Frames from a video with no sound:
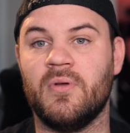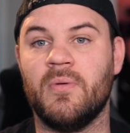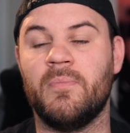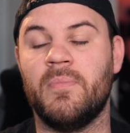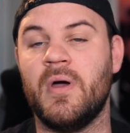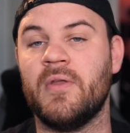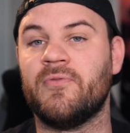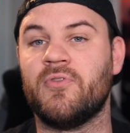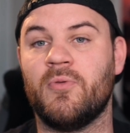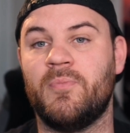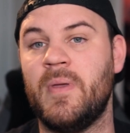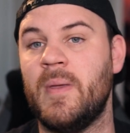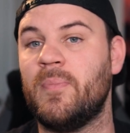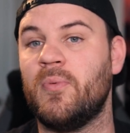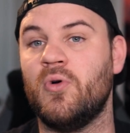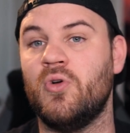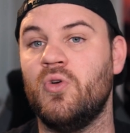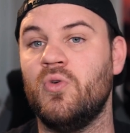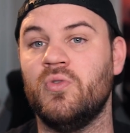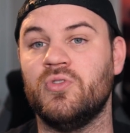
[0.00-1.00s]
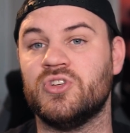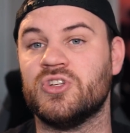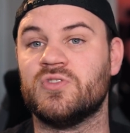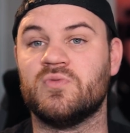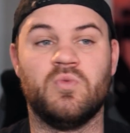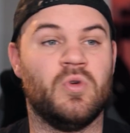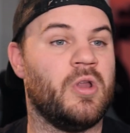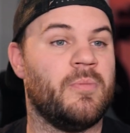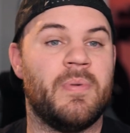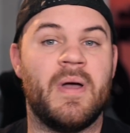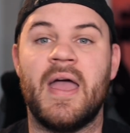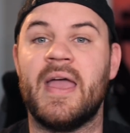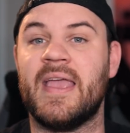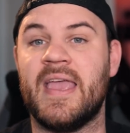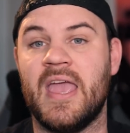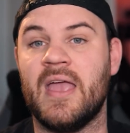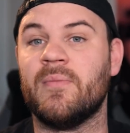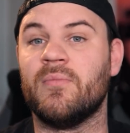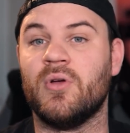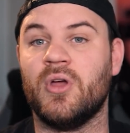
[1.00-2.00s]
but for people who just want to buy a
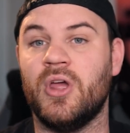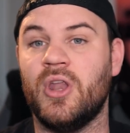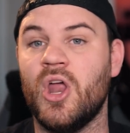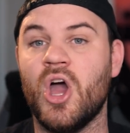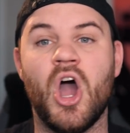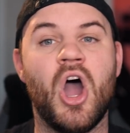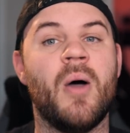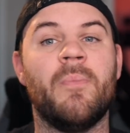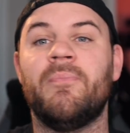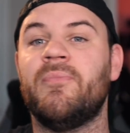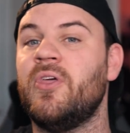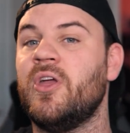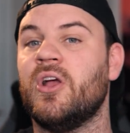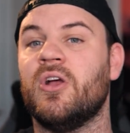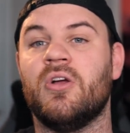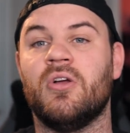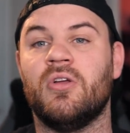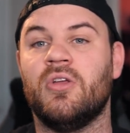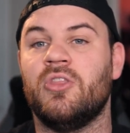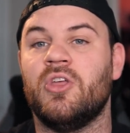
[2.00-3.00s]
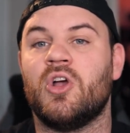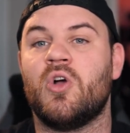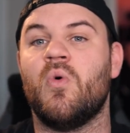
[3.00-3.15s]
camera and up their